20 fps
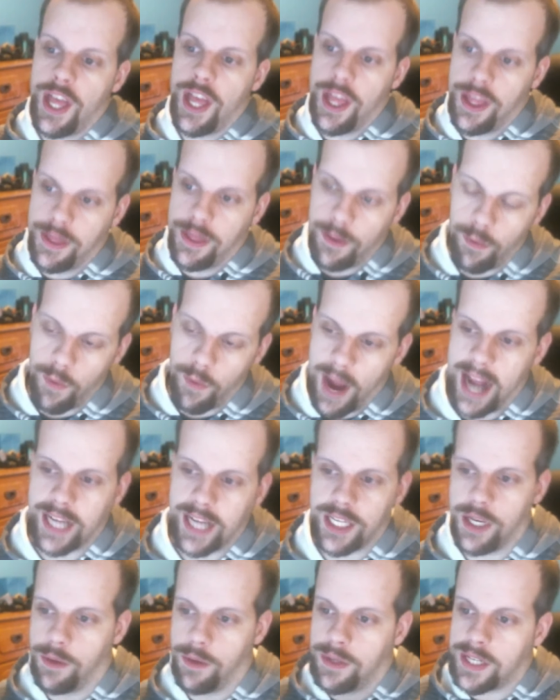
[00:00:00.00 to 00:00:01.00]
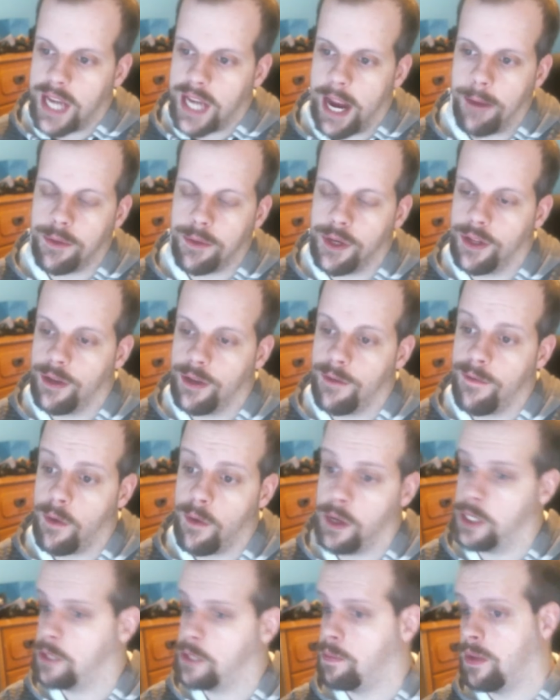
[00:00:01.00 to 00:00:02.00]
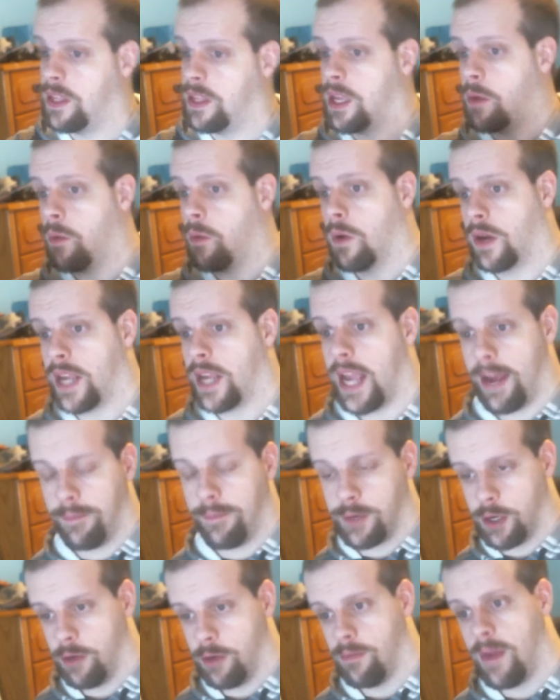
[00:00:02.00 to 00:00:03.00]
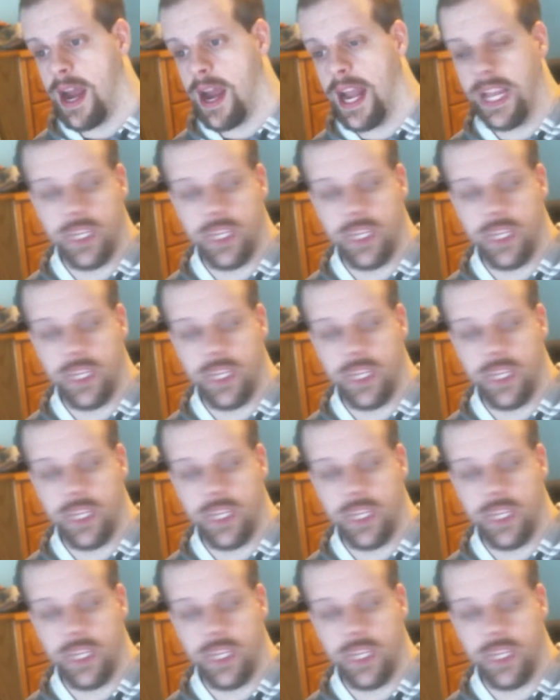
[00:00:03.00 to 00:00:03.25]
the Roxio was capturing their voice, but they weren't capturing mine,